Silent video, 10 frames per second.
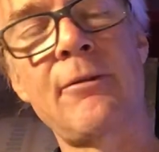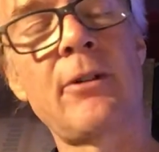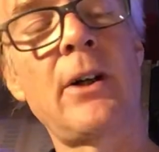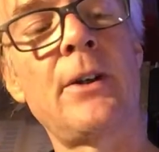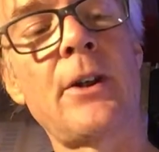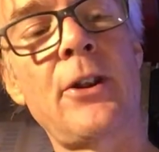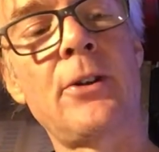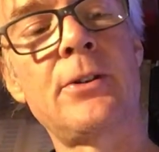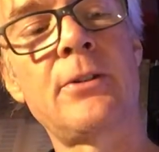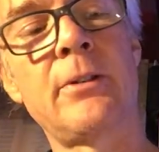fret on the
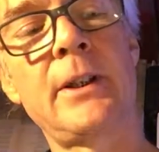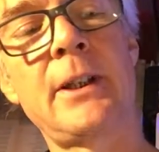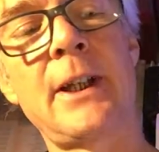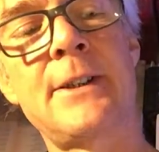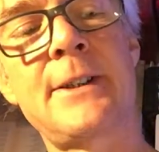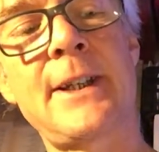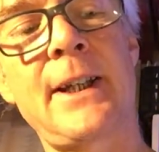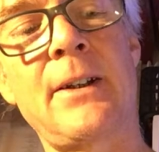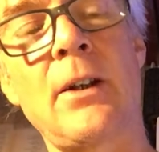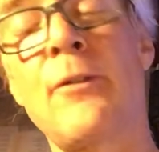3rd string, and
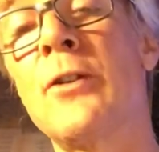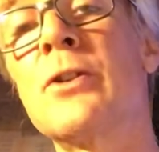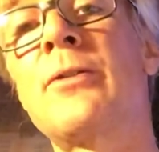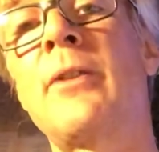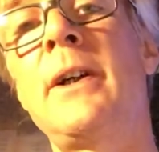1st fret